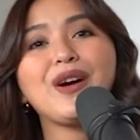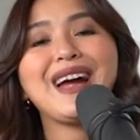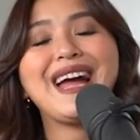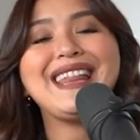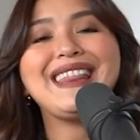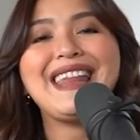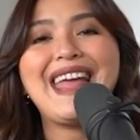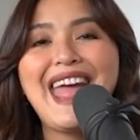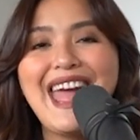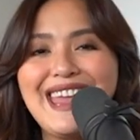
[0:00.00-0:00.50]
or
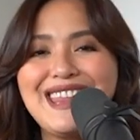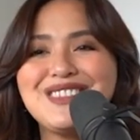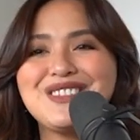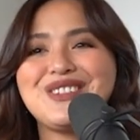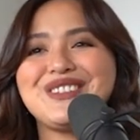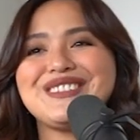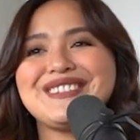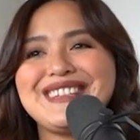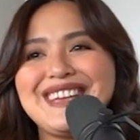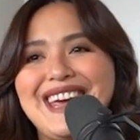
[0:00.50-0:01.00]
an
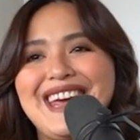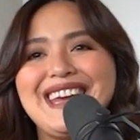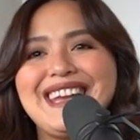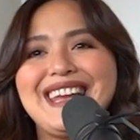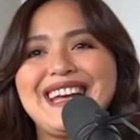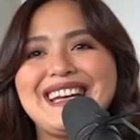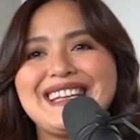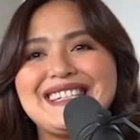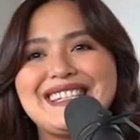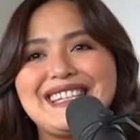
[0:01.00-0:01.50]

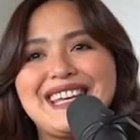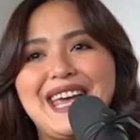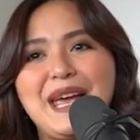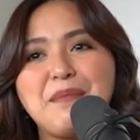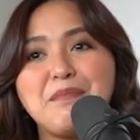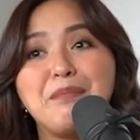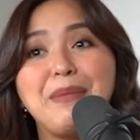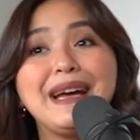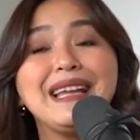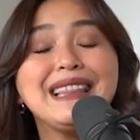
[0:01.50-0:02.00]
entertaining
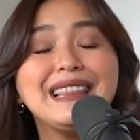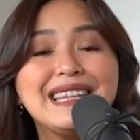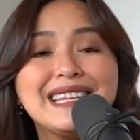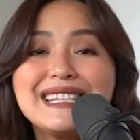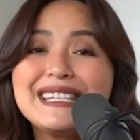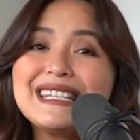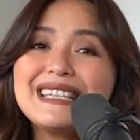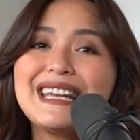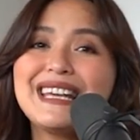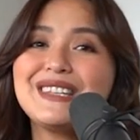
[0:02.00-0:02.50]
escape by
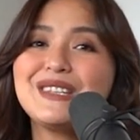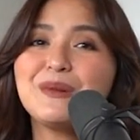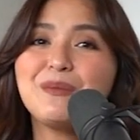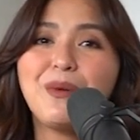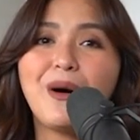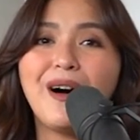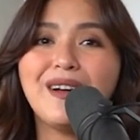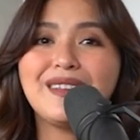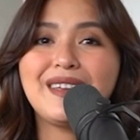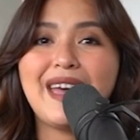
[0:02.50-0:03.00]
listening to
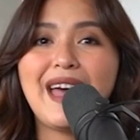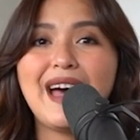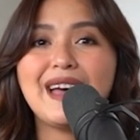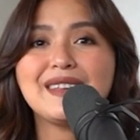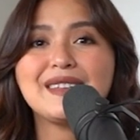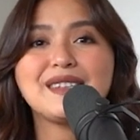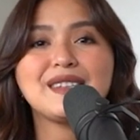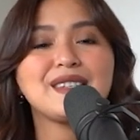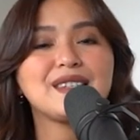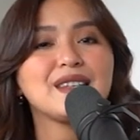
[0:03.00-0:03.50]

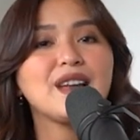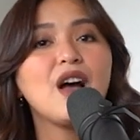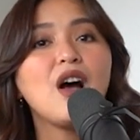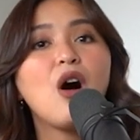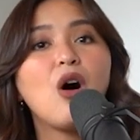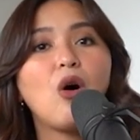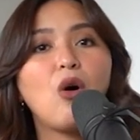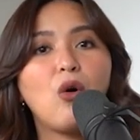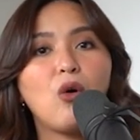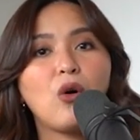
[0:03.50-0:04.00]
podcasts
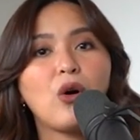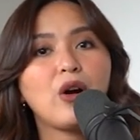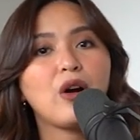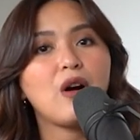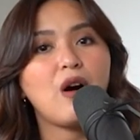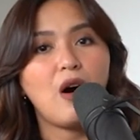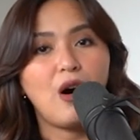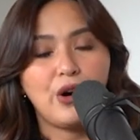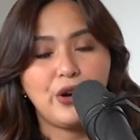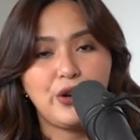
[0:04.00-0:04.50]

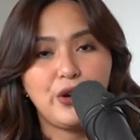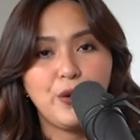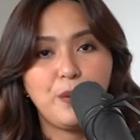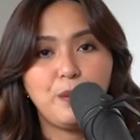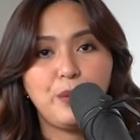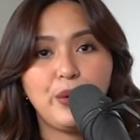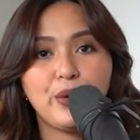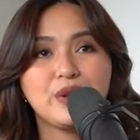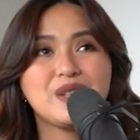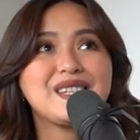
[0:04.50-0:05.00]
or
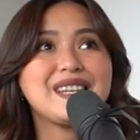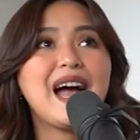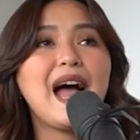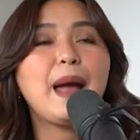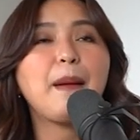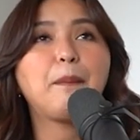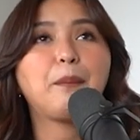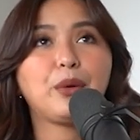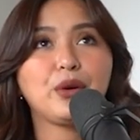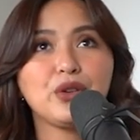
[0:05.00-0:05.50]
audiobooks.
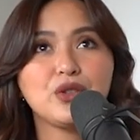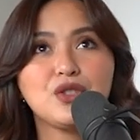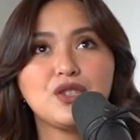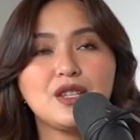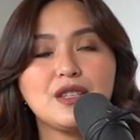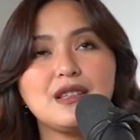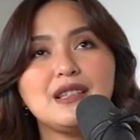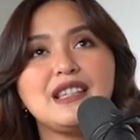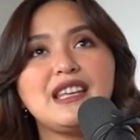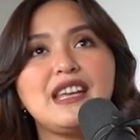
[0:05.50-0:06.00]
I
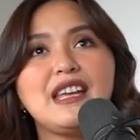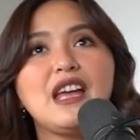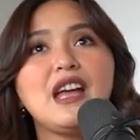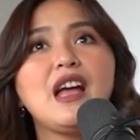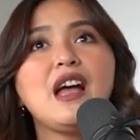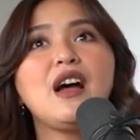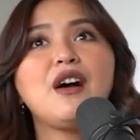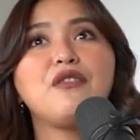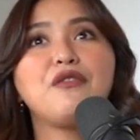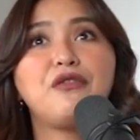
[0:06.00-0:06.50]
personally
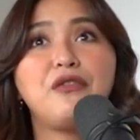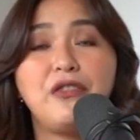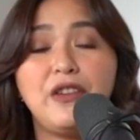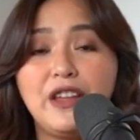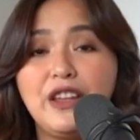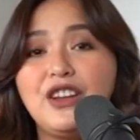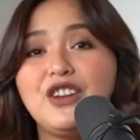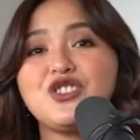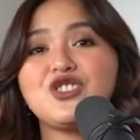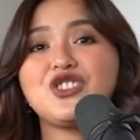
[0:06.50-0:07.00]

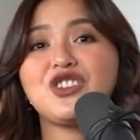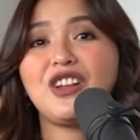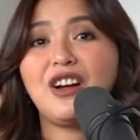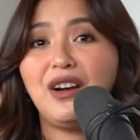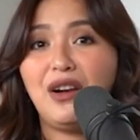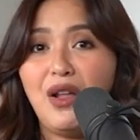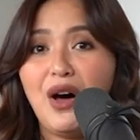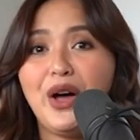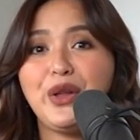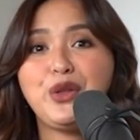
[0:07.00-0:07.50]
finished
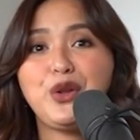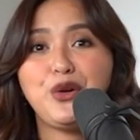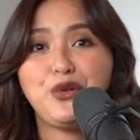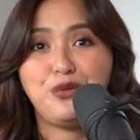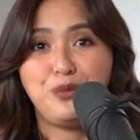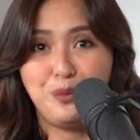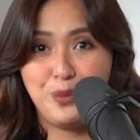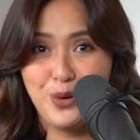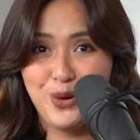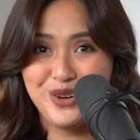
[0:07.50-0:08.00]
a lot
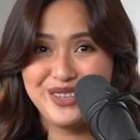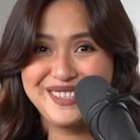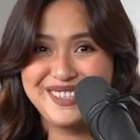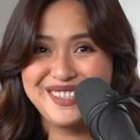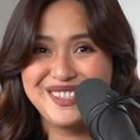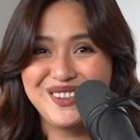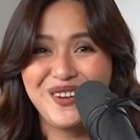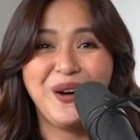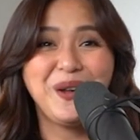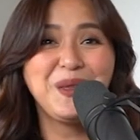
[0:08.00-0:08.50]
of
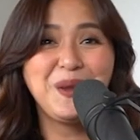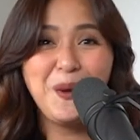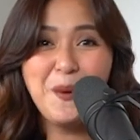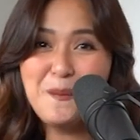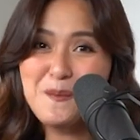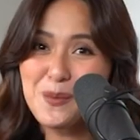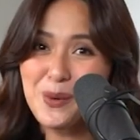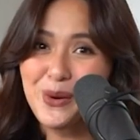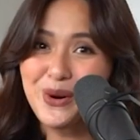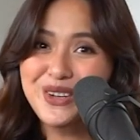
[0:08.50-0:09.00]

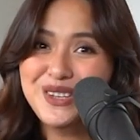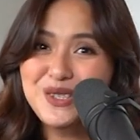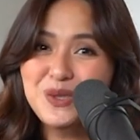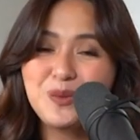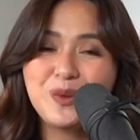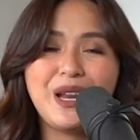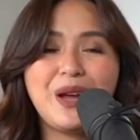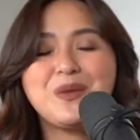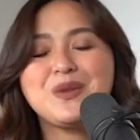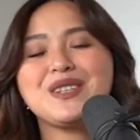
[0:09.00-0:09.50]

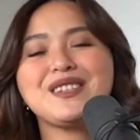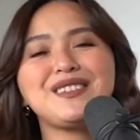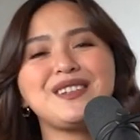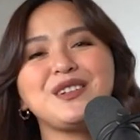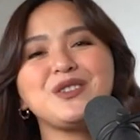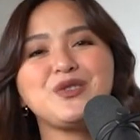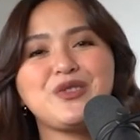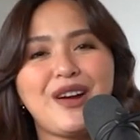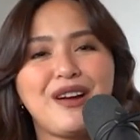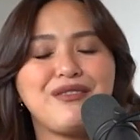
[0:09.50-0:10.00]
audiobooks, when I was
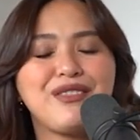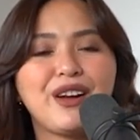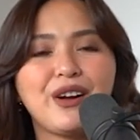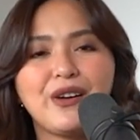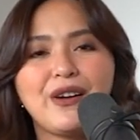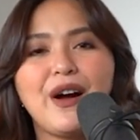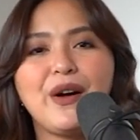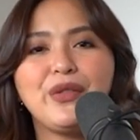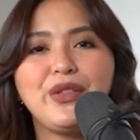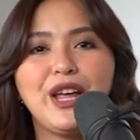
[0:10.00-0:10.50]
still driving
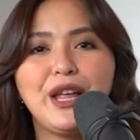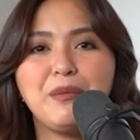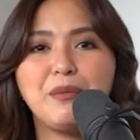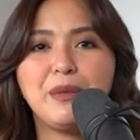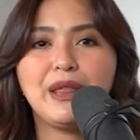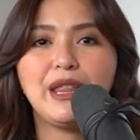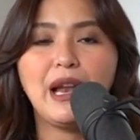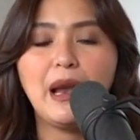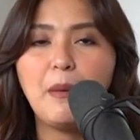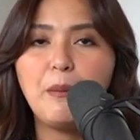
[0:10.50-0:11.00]
around in
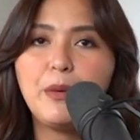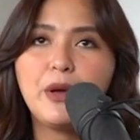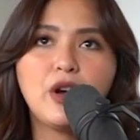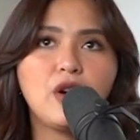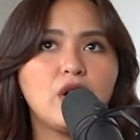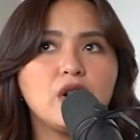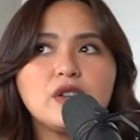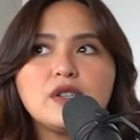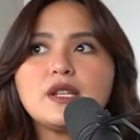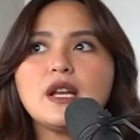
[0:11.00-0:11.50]
Manila
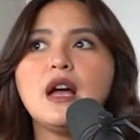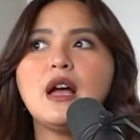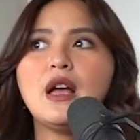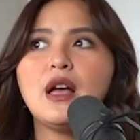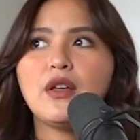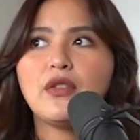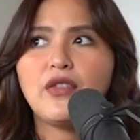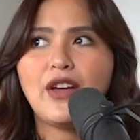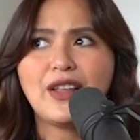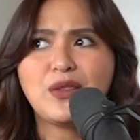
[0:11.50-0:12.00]
because
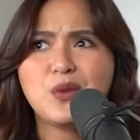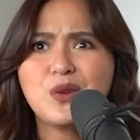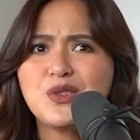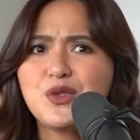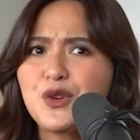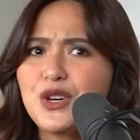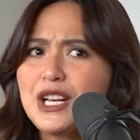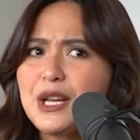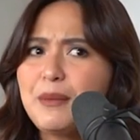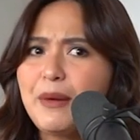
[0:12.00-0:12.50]
that
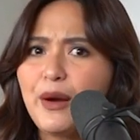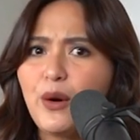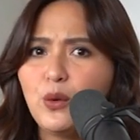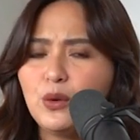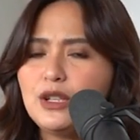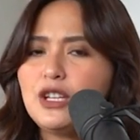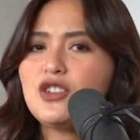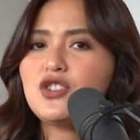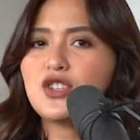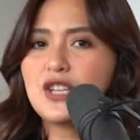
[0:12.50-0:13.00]
was really my
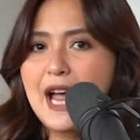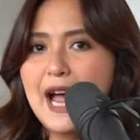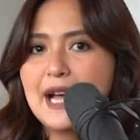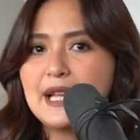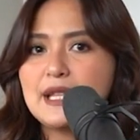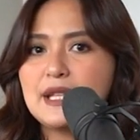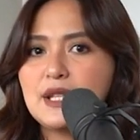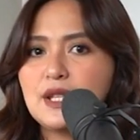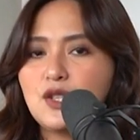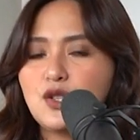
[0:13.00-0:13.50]
only
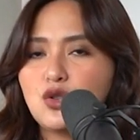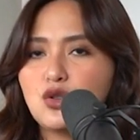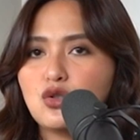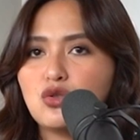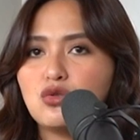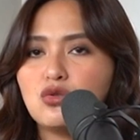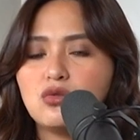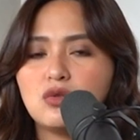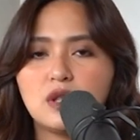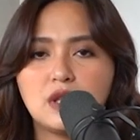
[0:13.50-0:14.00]
chance
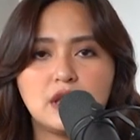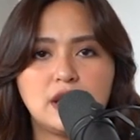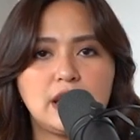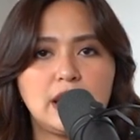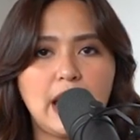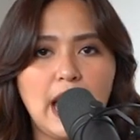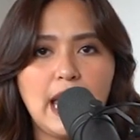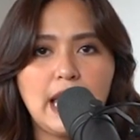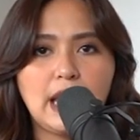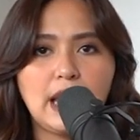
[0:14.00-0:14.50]
to
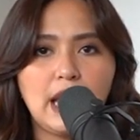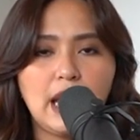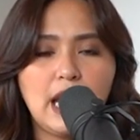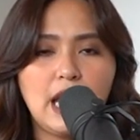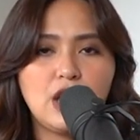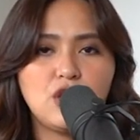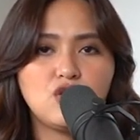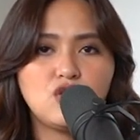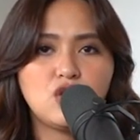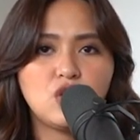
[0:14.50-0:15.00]
get
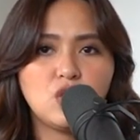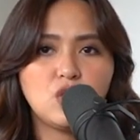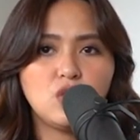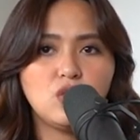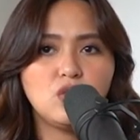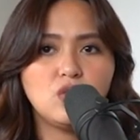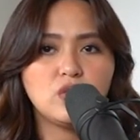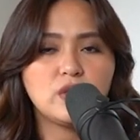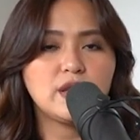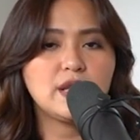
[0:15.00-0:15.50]

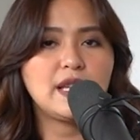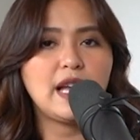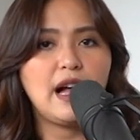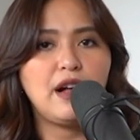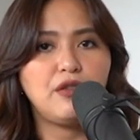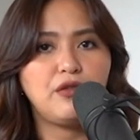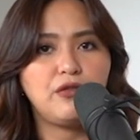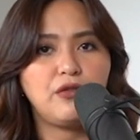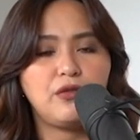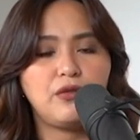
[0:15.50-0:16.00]
into
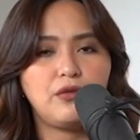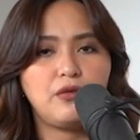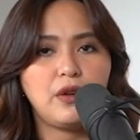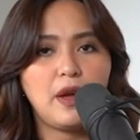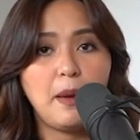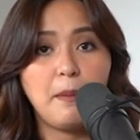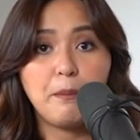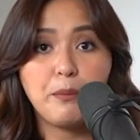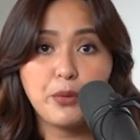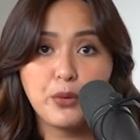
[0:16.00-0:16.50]

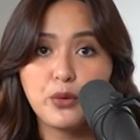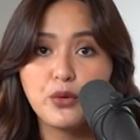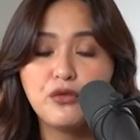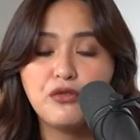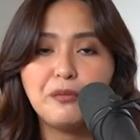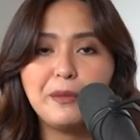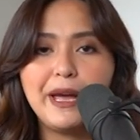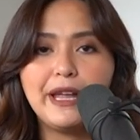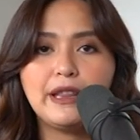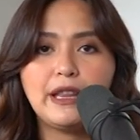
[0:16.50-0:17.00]

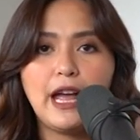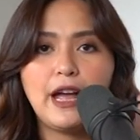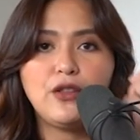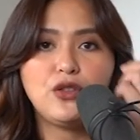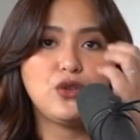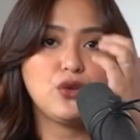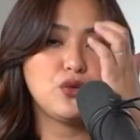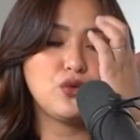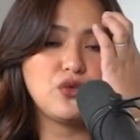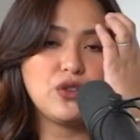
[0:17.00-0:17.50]
self-improvement
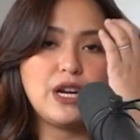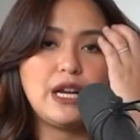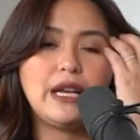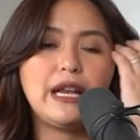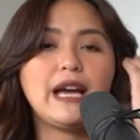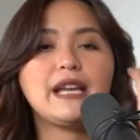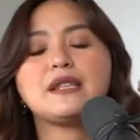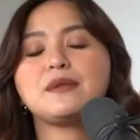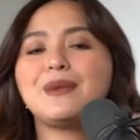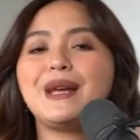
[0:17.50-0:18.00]
and to
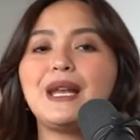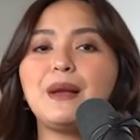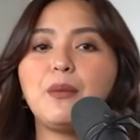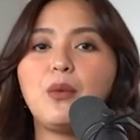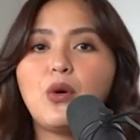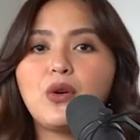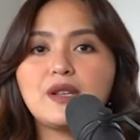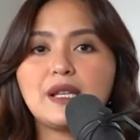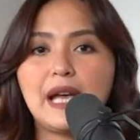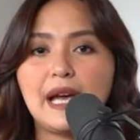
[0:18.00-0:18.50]
read as many
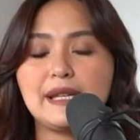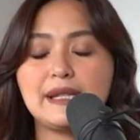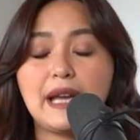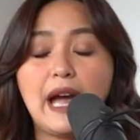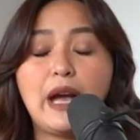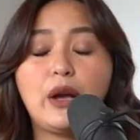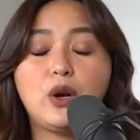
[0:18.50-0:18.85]
books as